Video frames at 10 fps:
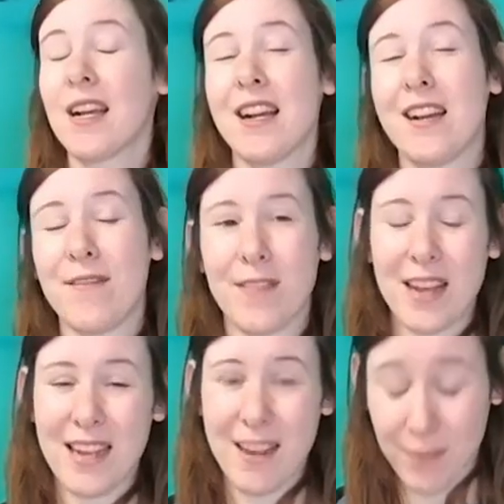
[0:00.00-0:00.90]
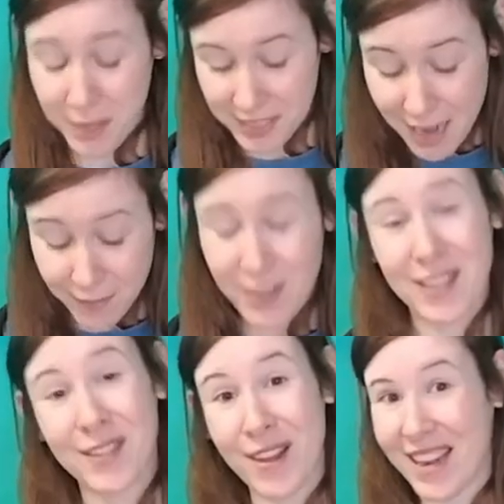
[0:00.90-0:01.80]
I've uh, I've looked after
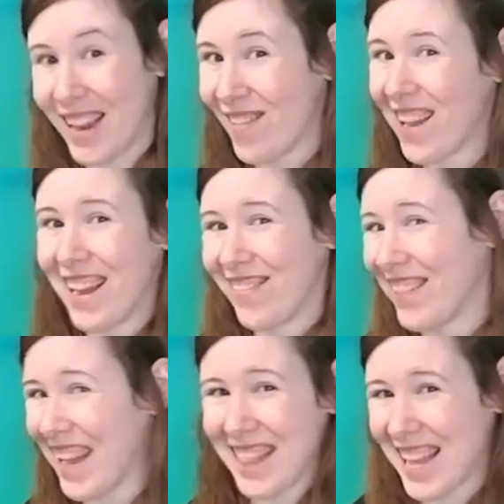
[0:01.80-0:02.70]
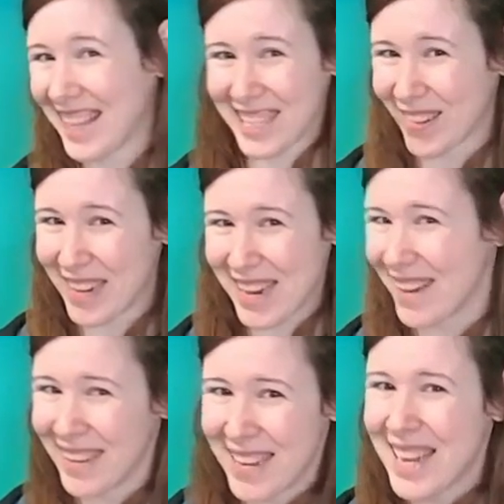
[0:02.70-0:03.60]
this one. I'm, I'm not letting this one go.